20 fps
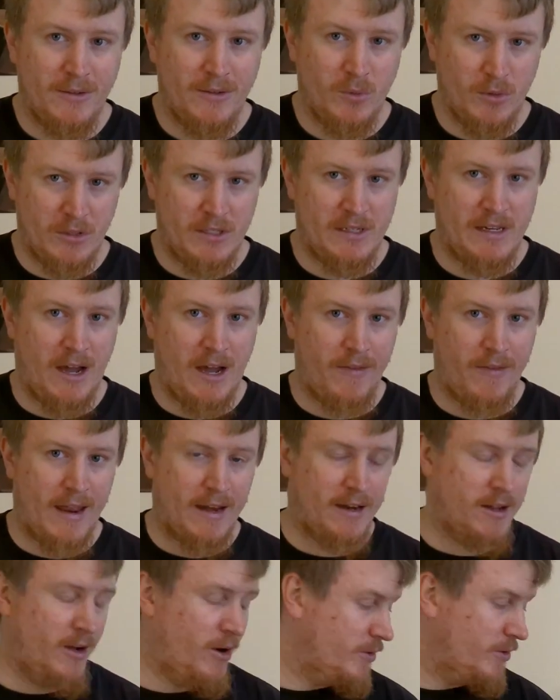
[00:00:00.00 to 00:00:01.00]
We'll see how
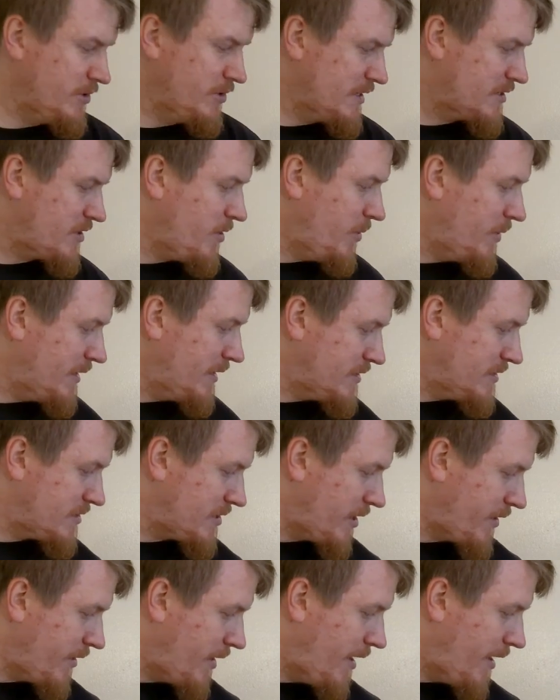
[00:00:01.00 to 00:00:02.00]
that goes. Let's go ahead and
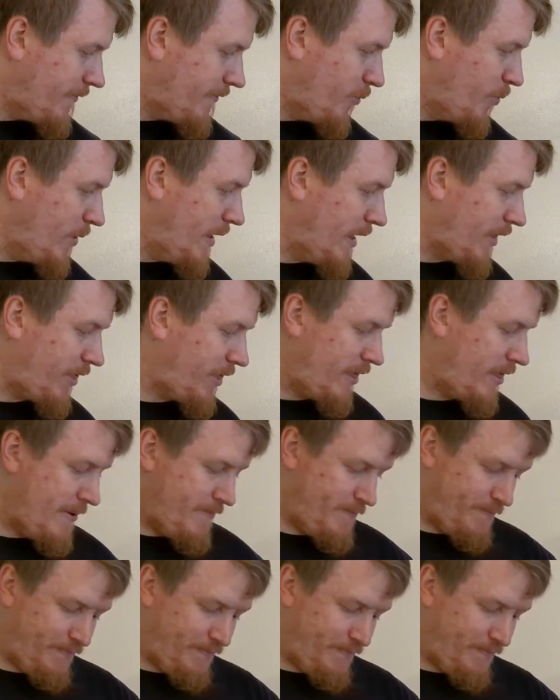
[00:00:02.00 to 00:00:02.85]
start off with